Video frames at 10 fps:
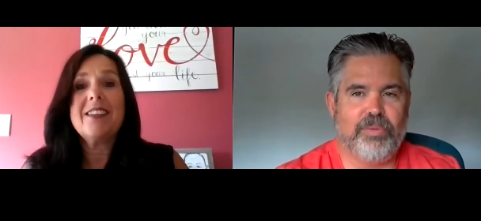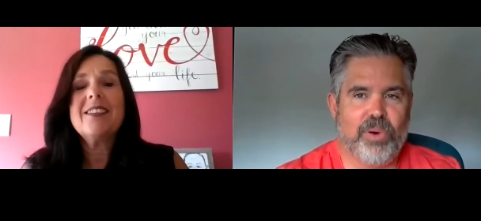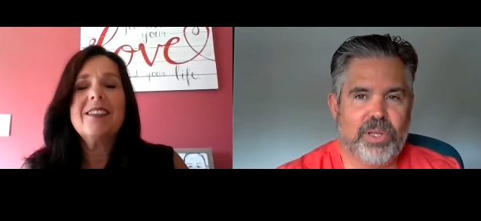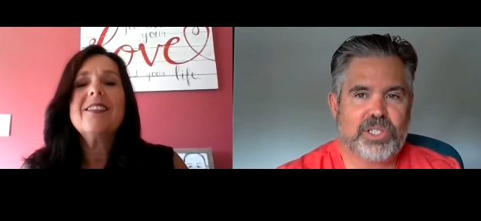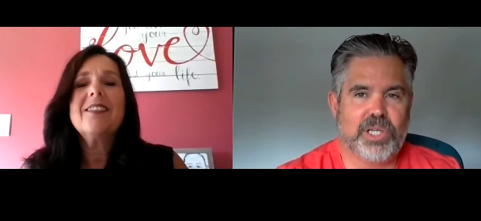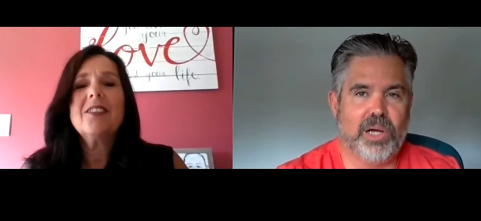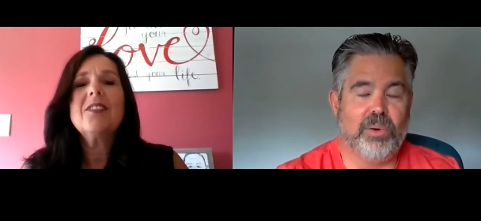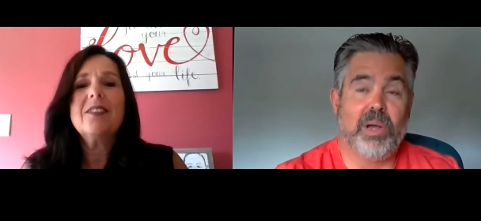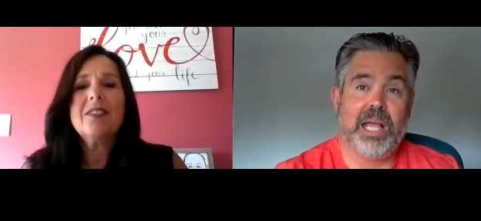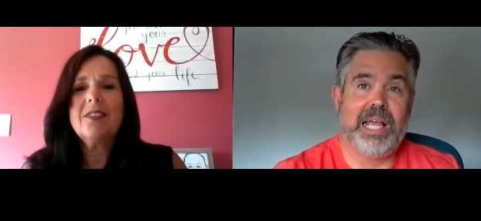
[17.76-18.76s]
Speaker 1: bit before the
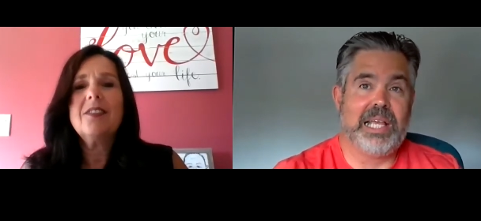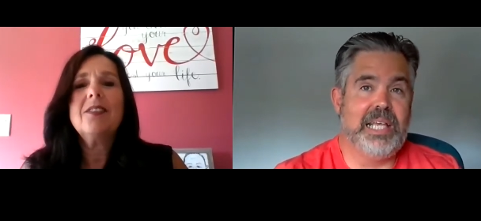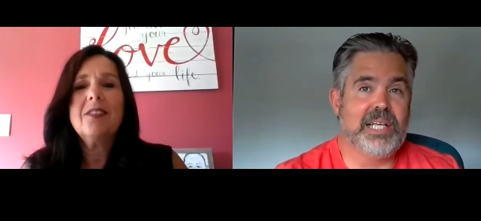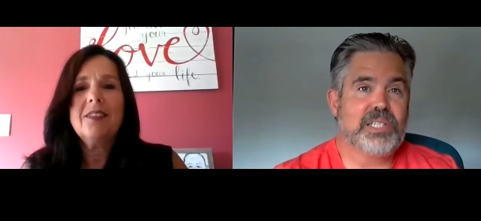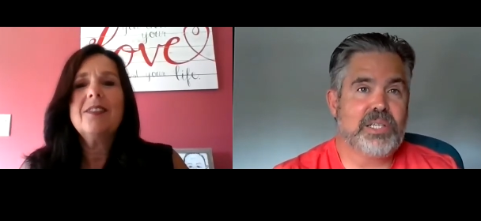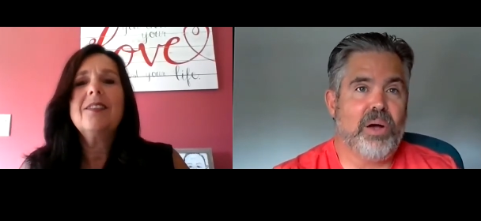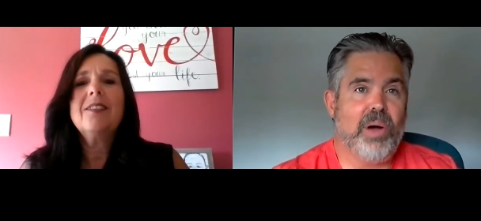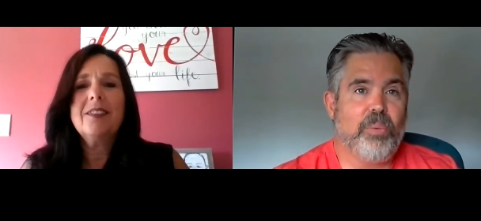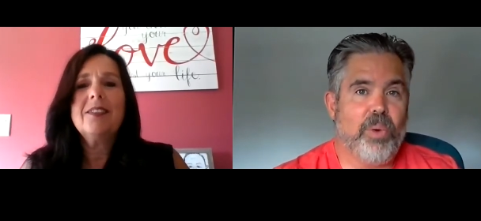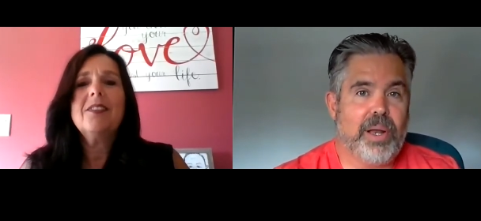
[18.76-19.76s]
show. Years ago,
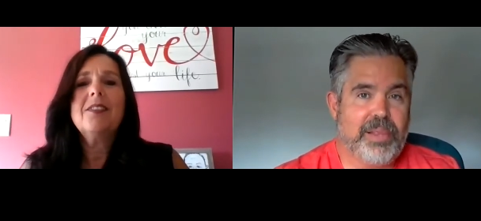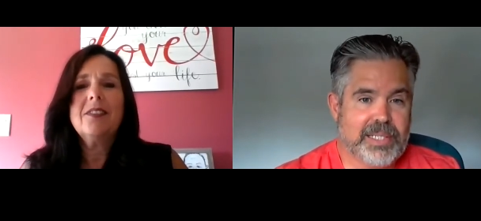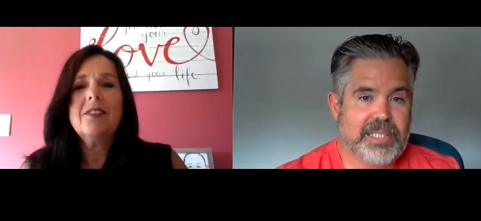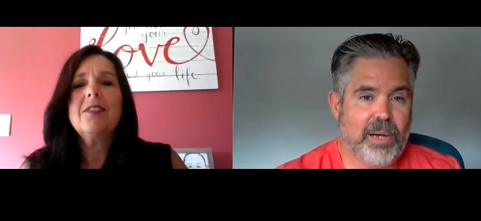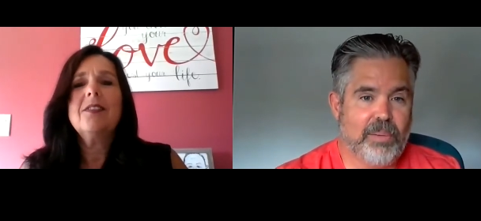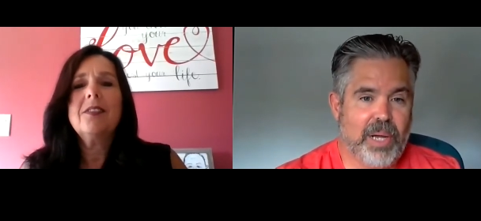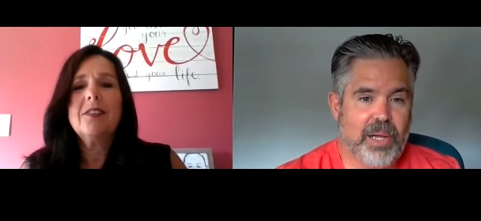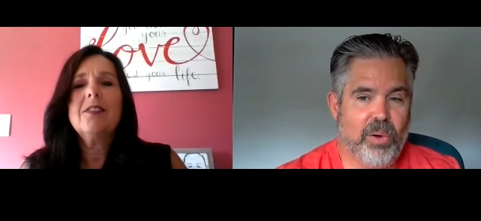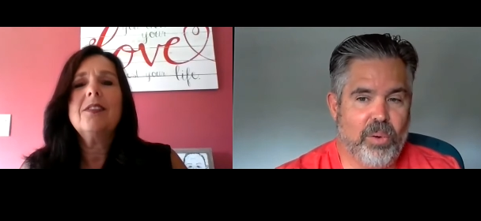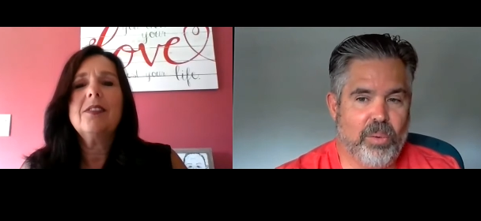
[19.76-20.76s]
I wanted to sell my
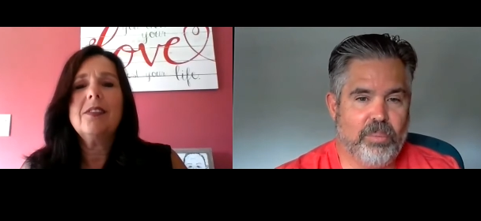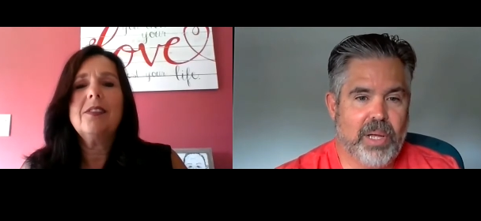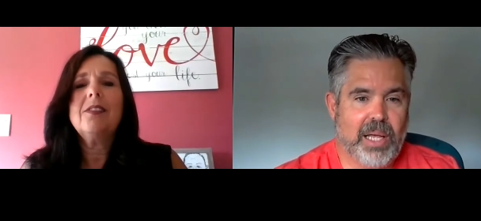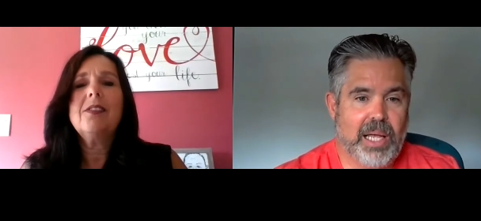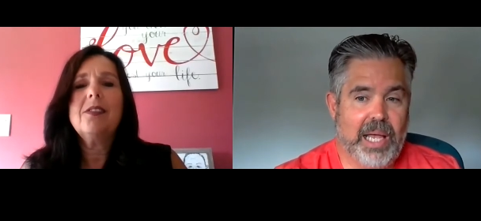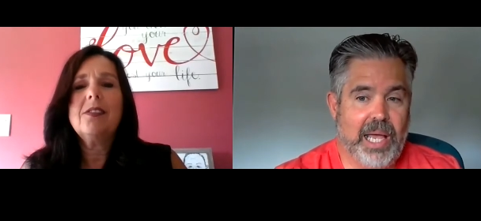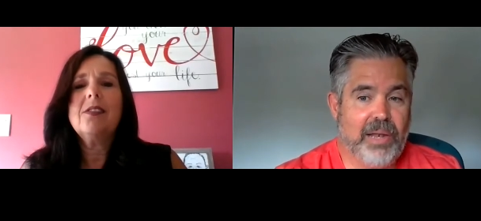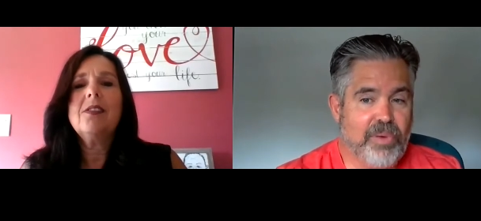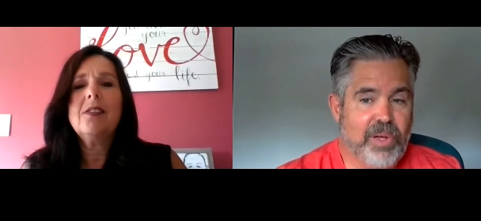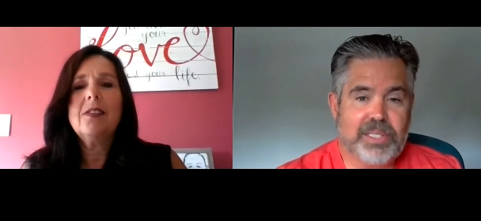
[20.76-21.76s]
home,
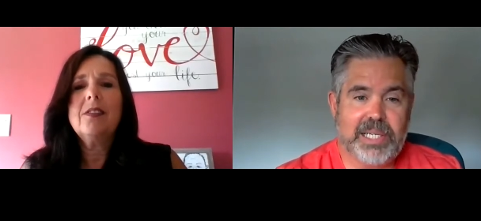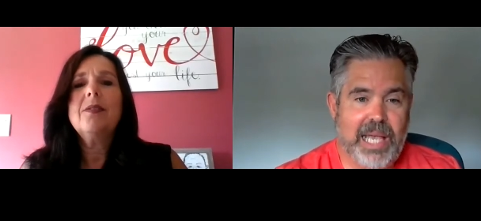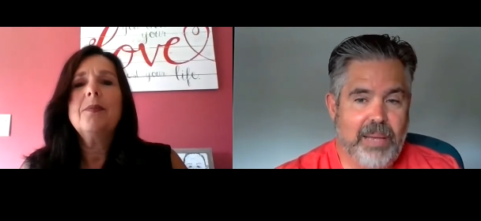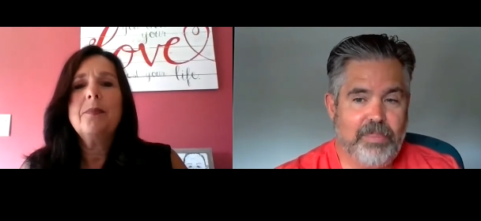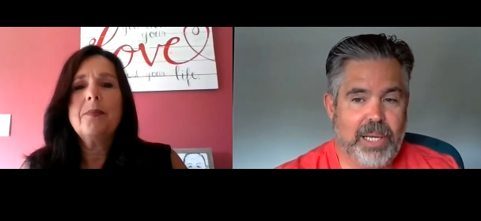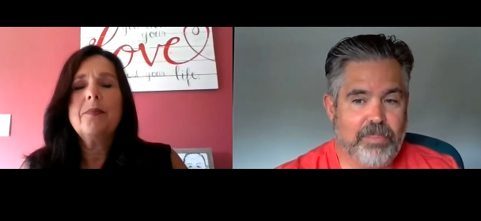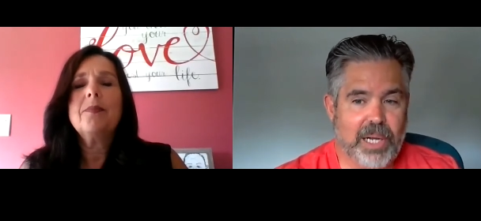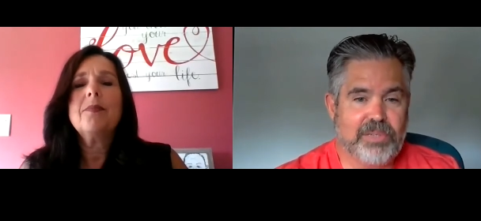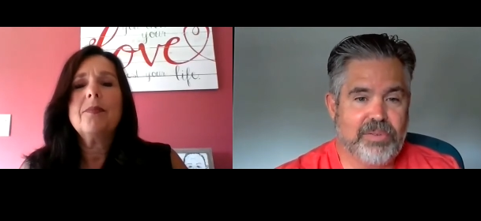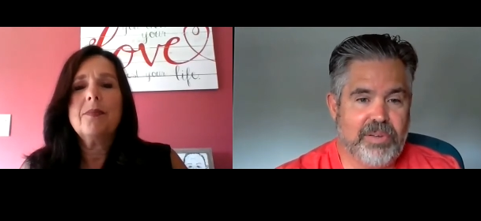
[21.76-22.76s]
and the realtor gave me a
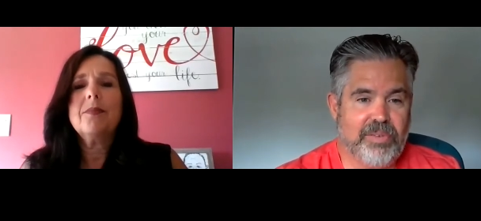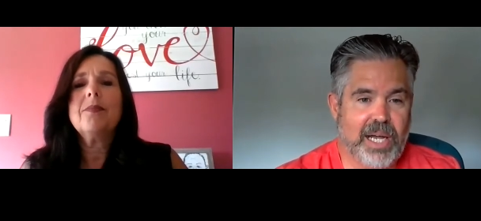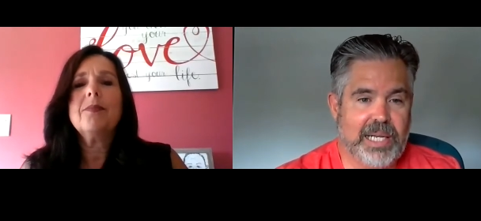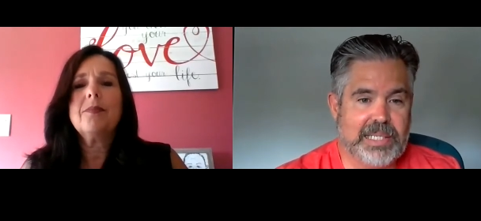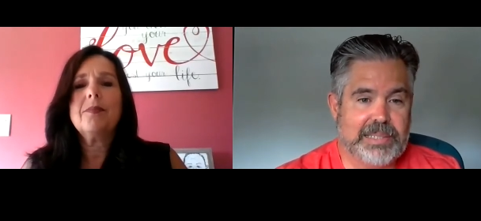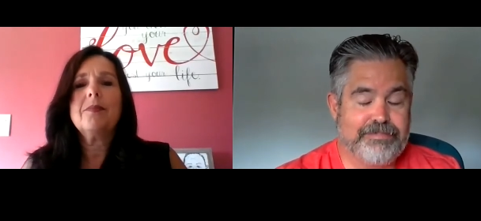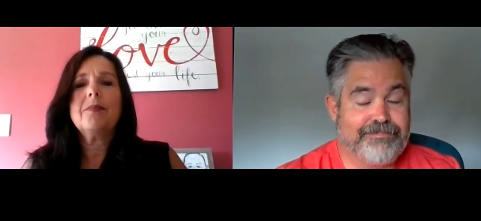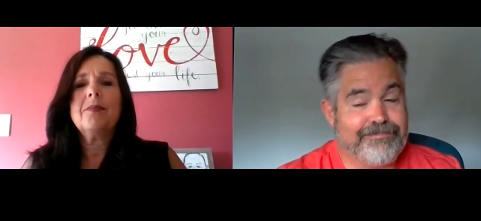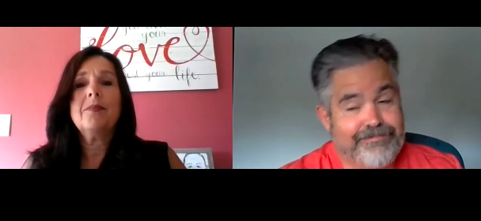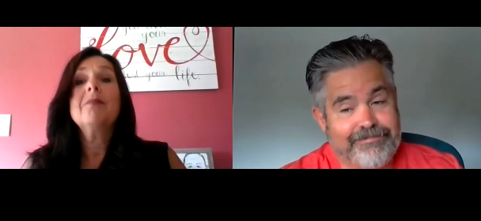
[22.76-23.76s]
bunch of advice,
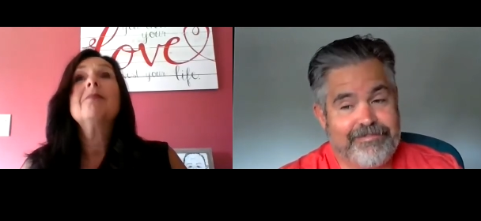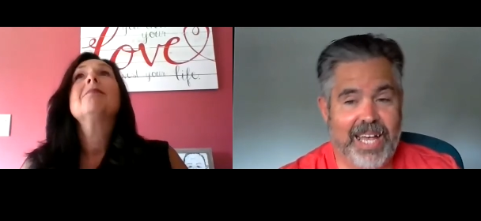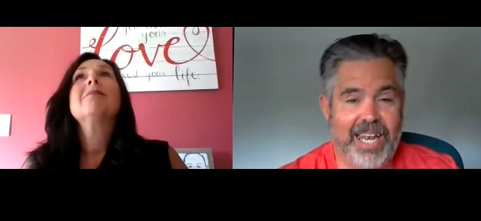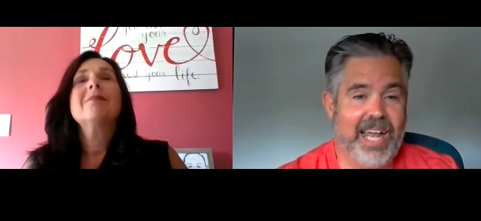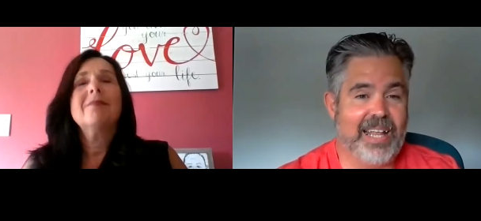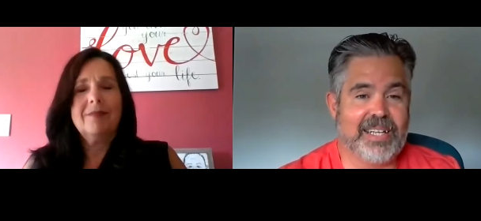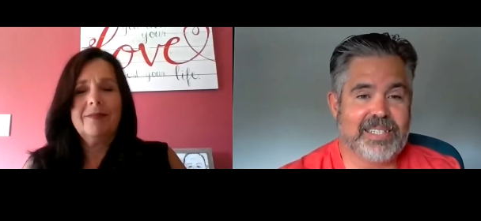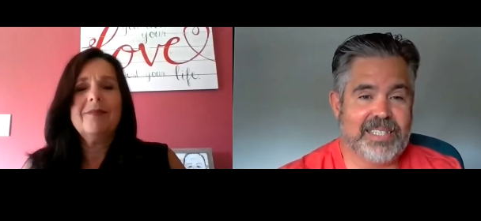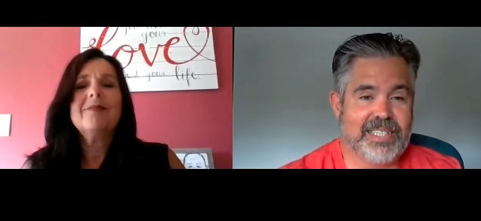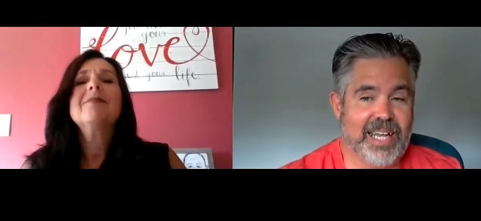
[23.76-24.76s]
and I didn't
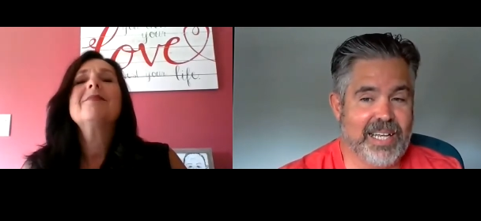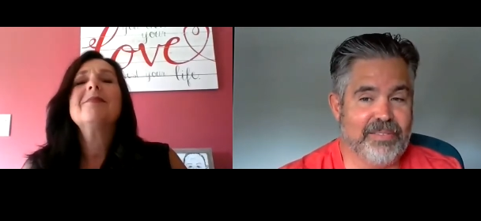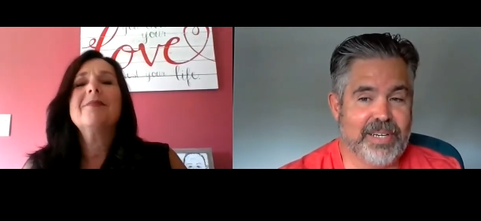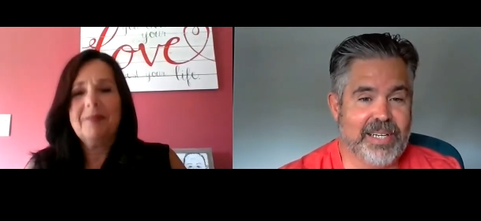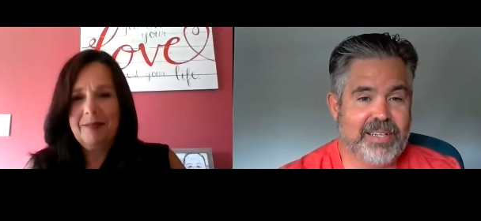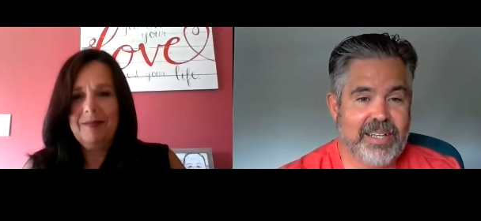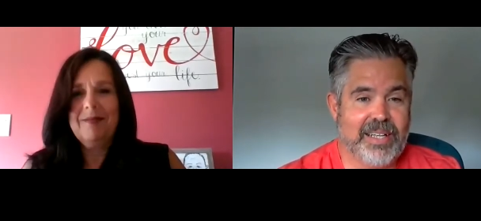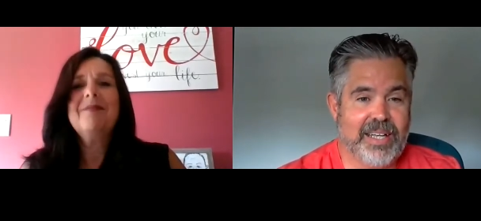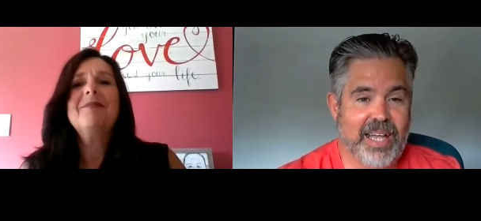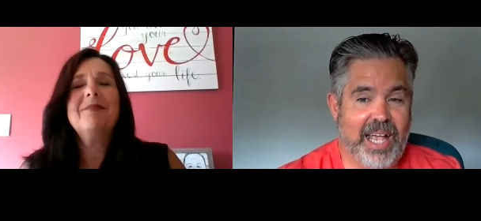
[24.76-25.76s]
listen to any of it
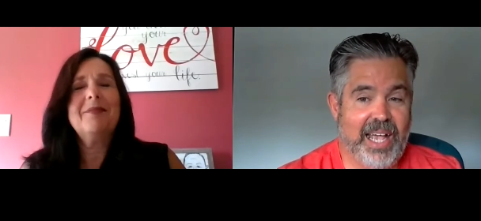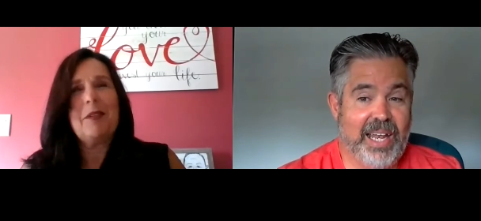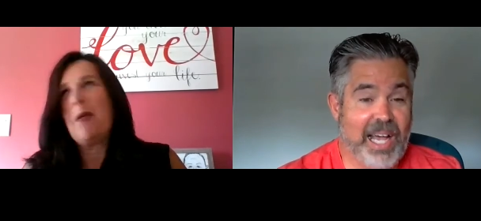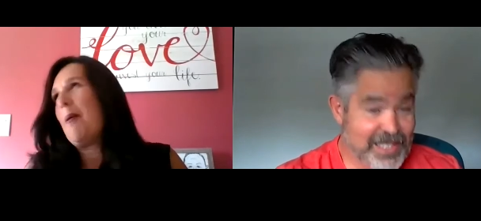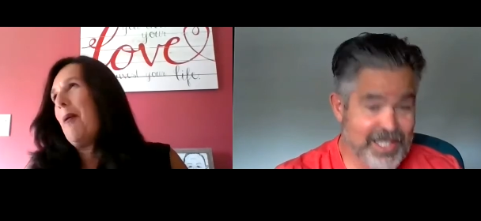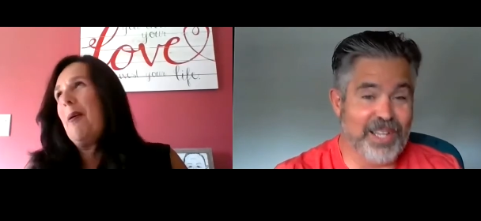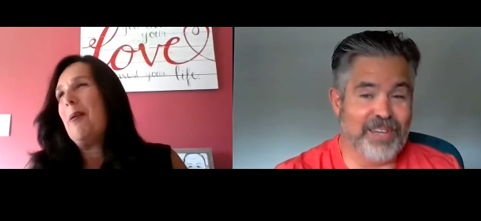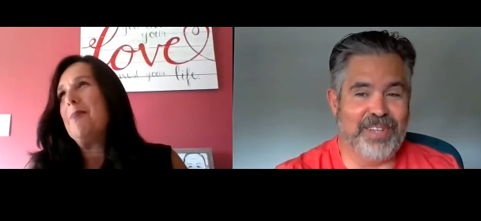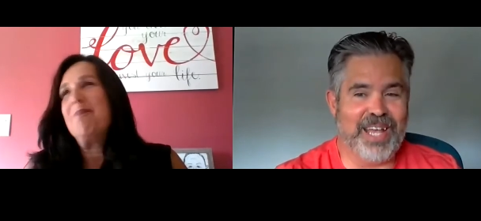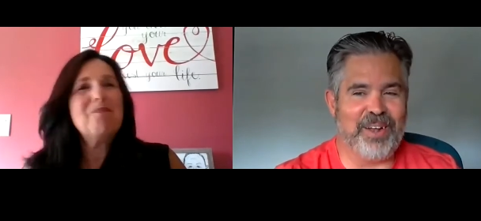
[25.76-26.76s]
and I still
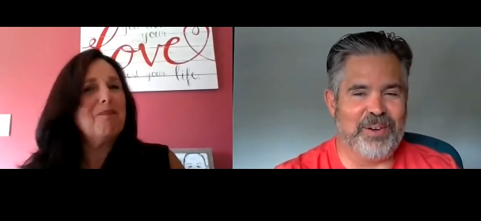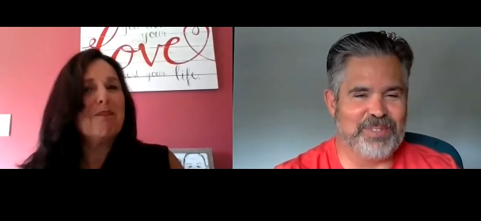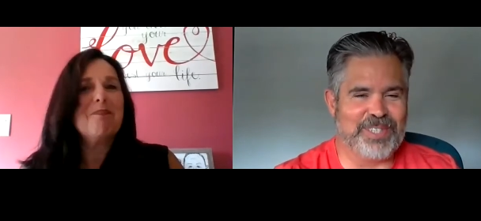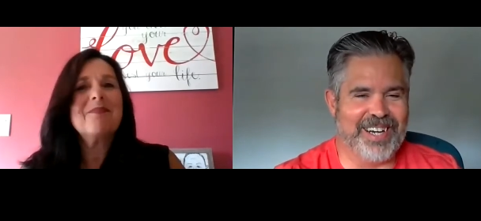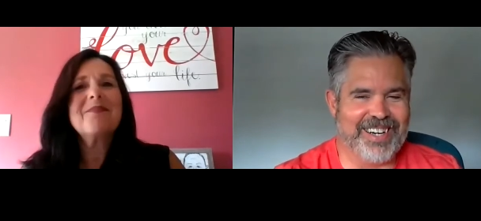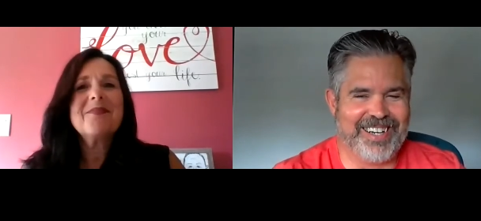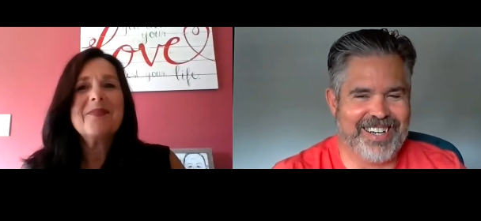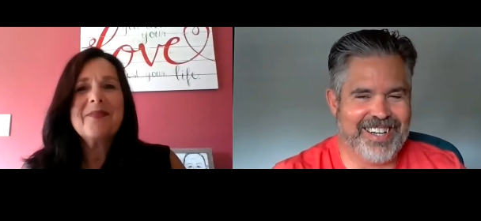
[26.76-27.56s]
live in that home, Sharon.